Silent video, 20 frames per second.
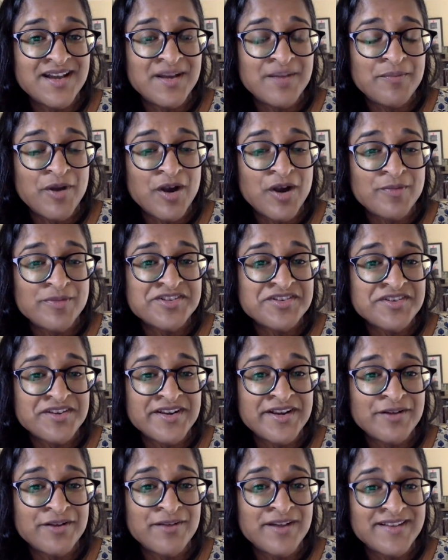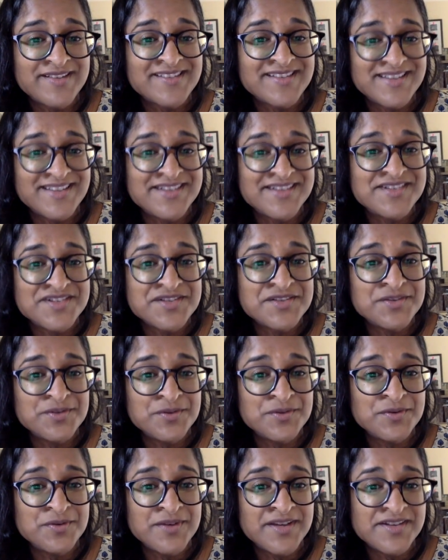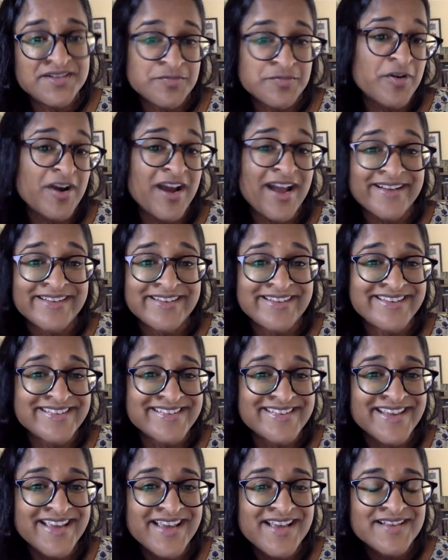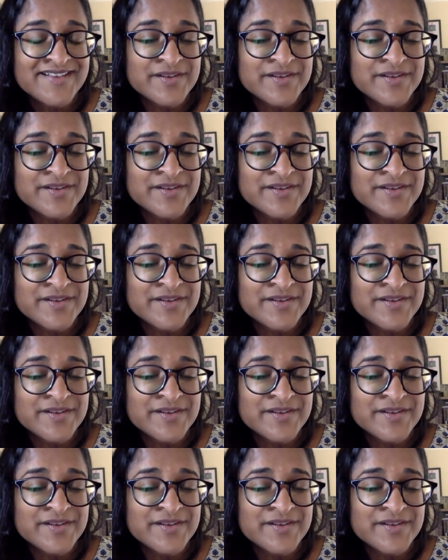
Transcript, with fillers: um, arbitrary arrest into into practice.